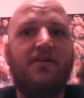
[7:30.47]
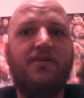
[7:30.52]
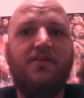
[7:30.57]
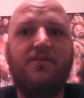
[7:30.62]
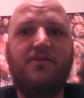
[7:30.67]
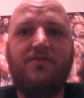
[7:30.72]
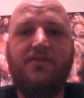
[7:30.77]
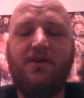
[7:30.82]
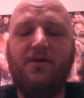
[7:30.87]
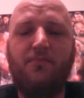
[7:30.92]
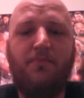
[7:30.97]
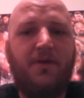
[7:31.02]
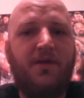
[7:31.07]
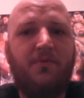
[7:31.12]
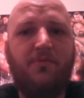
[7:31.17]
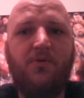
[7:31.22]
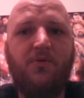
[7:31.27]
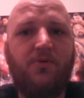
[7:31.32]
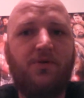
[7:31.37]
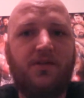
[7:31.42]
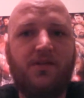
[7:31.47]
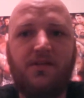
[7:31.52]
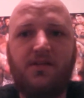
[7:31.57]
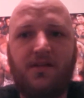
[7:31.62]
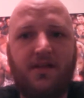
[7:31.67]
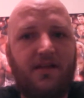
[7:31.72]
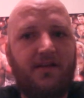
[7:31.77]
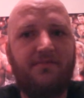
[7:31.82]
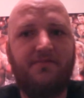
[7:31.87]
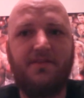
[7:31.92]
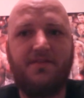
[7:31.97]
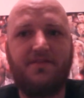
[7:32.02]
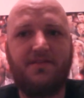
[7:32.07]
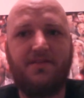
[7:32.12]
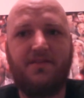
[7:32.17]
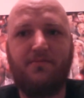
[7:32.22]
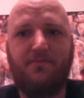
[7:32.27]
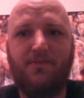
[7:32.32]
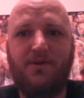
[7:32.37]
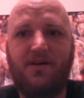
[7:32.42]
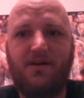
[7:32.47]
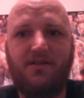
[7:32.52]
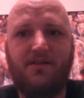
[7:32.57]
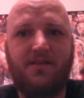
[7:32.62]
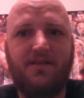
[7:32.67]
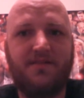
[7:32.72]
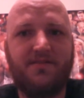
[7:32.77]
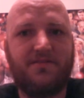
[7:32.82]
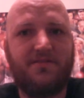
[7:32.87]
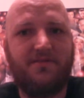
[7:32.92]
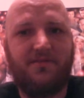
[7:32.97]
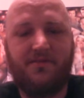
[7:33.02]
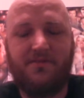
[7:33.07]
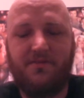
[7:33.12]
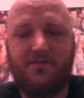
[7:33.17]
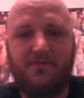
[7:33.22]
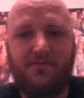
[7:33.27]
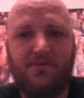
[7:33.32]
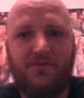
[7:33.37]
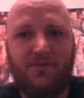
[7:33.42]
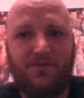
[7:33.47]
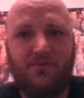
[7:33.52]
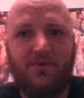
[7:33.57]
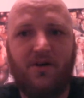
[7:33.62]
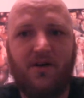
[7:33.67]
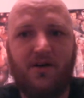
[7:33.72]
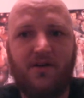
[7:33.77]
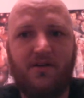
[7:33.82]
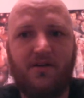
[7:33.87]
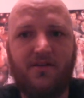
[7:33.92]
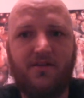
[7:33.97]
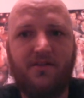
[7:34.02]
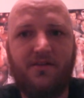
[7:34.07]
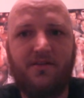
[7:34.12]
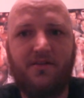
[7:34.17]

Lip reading: You know, people would have loved to see Brock Lesnar and The Rock.